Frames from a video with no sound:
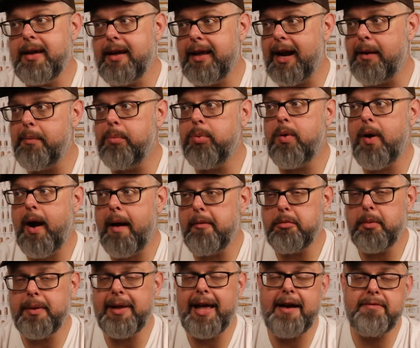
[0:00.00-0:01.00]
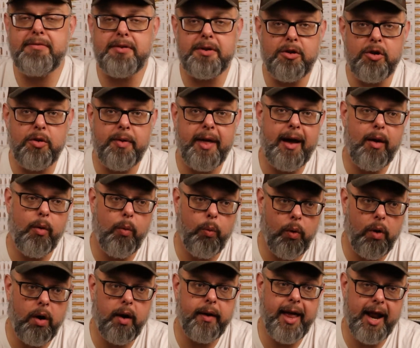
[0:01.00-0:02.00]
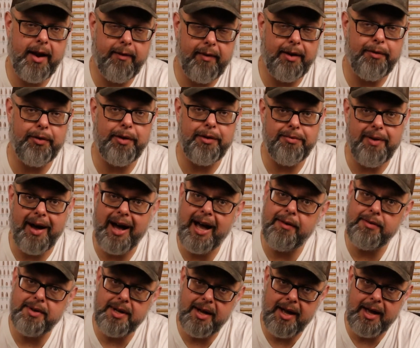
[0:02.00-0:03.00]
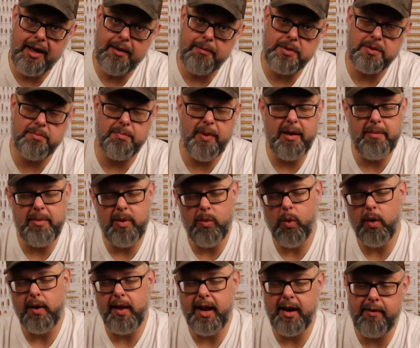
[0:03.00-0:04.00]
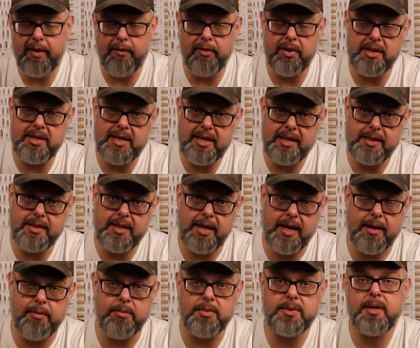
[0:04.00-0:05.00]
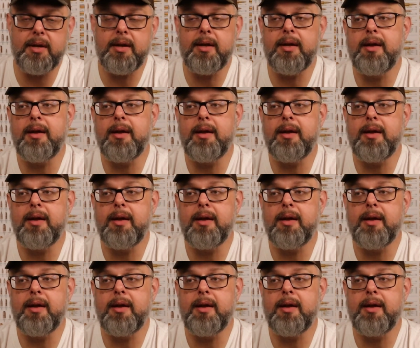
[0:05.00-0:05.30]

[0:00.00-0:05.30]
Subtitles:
And I probably have to do that 1 out of every 5 times, maybe 1 out of every 10 times